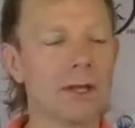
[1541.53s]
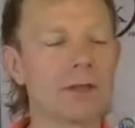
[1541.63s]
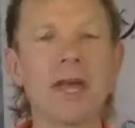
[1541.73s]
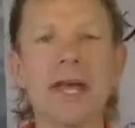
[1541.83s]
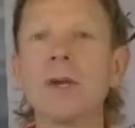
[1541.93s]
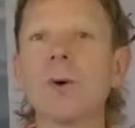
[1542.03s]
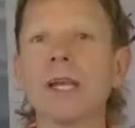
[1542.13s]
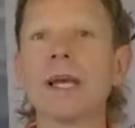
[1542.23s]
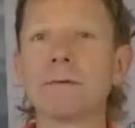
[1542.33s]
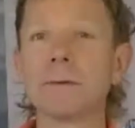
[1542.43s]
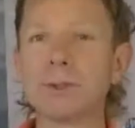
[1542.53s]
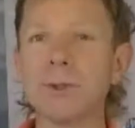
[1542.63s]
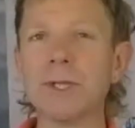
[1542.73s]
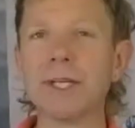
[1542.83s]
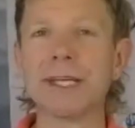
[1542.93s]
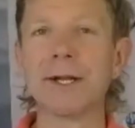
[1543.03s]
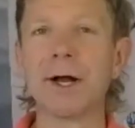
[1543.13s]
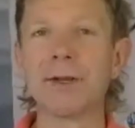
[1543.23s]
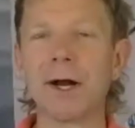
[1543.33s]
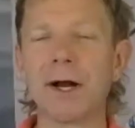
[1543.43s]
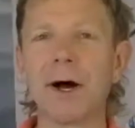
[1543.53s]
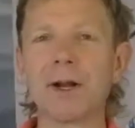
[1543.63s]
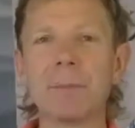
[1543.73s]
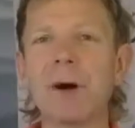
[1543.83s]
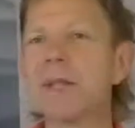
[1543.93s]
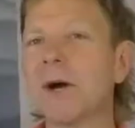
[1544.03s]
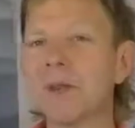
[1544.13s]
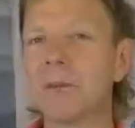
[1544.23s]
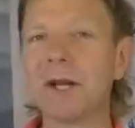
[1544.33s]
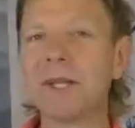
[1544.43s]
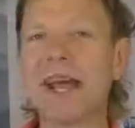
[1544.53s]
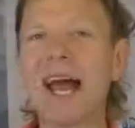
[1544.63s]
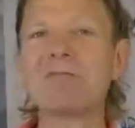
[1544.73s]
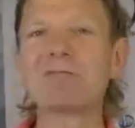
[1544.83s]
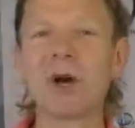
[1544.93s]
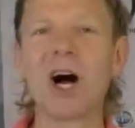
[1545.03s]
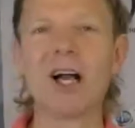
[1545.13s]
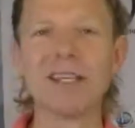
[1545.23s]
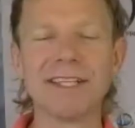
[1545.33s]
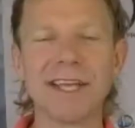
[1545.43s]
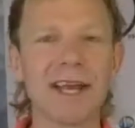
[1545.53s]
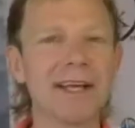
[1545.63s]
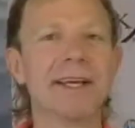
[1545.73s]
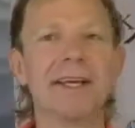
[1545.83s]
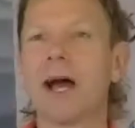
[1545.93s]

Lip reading: Thank you again for tuning in on the Monday after a holiday.